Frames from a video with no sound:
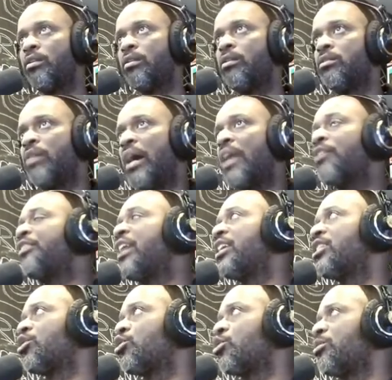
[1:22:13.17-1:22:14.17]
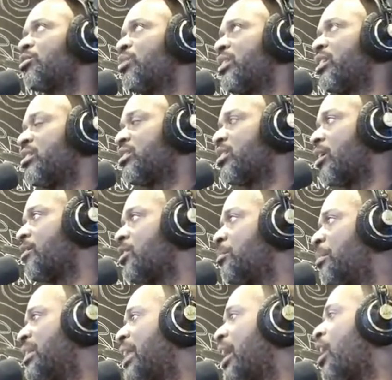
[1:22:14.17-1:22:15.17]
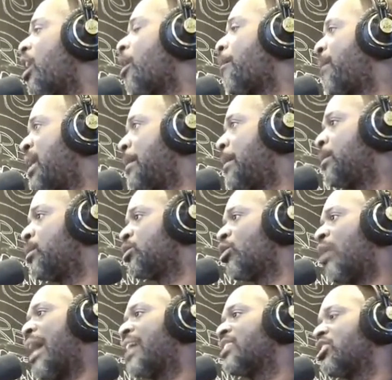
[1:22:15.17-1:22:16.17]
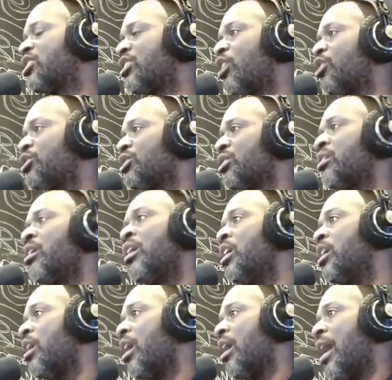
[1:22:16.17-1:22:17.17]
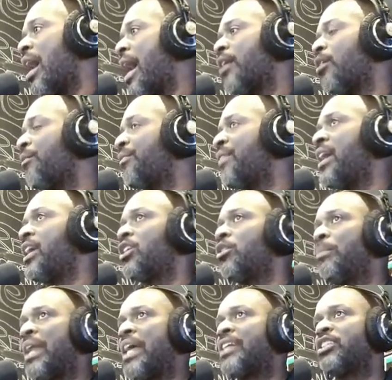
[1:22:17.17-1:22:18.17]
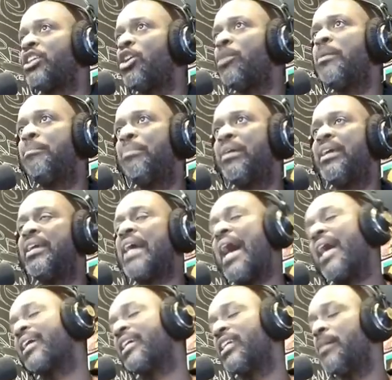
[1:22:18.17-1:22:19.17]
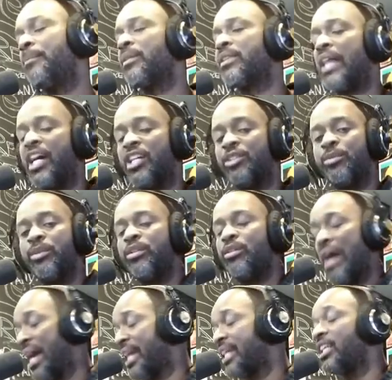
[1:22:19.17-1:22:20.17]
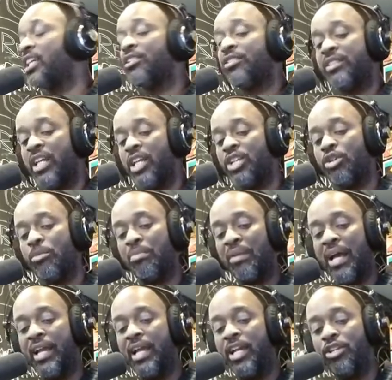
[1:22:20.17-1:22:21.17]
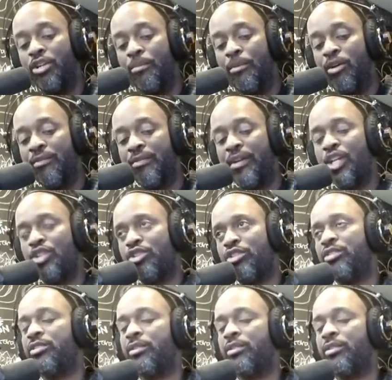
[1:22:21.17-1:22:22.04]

So I don't thank the troops for their service, but they are people. So as a soldier, I don't thank you. But as a human being, I can empathize with you. I can understand your plight and your motivations.